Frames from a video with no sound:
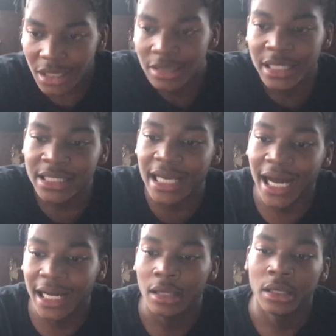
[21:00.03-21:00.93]
this
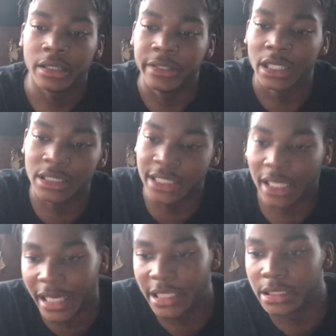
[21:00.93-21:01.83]
guy doesn't sound
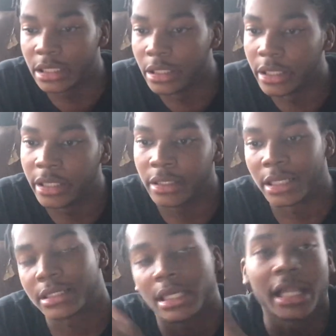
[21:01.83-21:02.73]
like he's good.
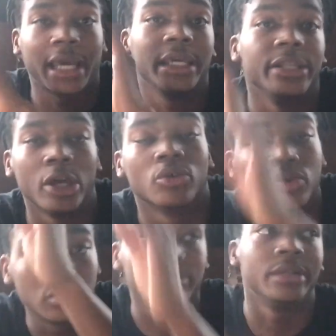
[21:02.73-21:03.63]
Doesn't sound like he knows
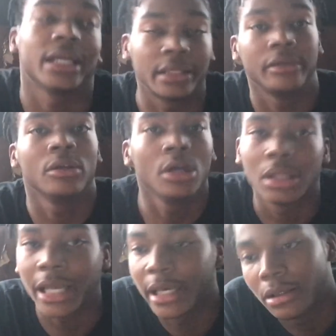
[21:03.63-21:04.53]
nothing.
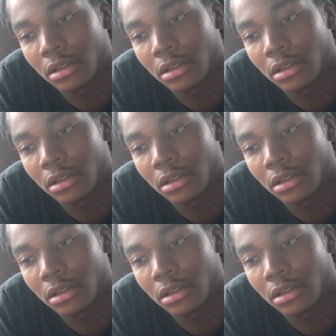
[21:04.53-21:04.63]
Like,